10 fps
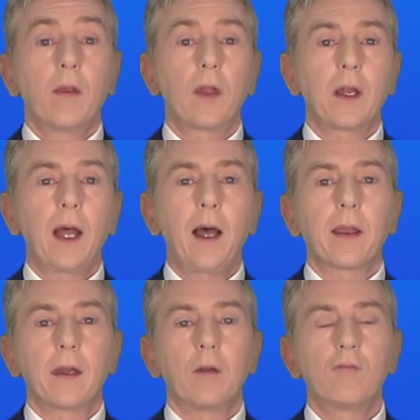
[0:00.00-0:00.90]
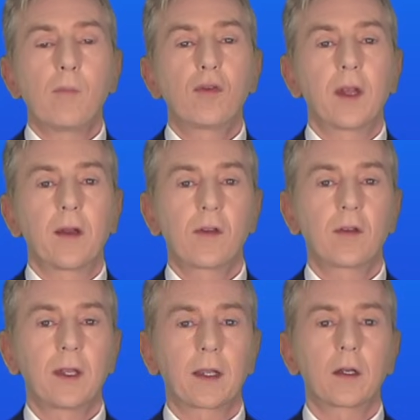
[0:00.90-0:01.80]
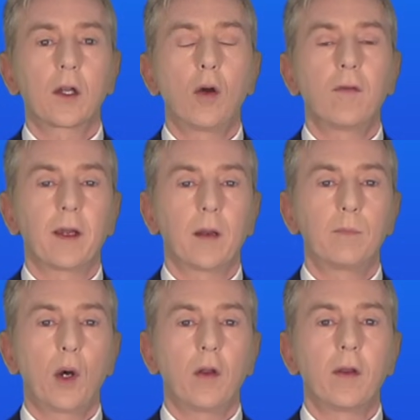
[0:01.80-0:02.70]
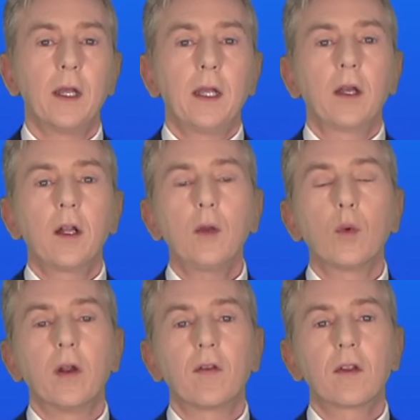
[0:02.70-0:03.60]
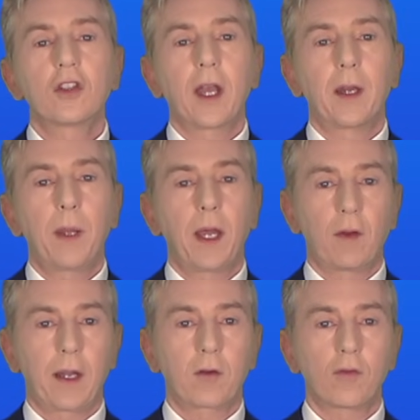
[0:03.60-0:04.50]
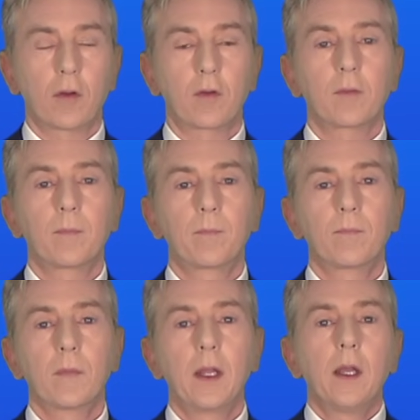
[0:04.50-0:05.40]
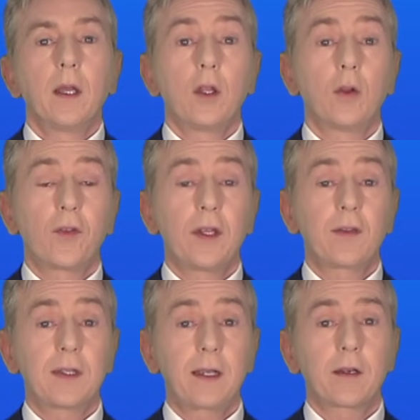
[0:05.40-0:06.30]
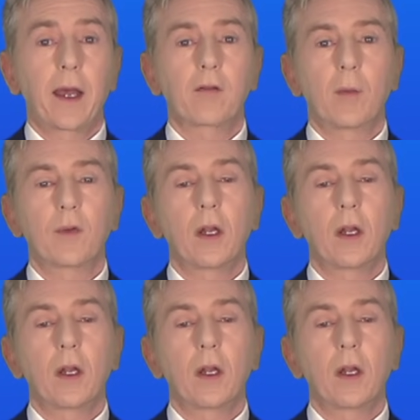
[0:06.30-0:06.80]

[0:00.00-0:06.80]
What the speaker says: The line represents the single covalent bond, in other words, the shared pair of electrons. You'll see stick diagrams a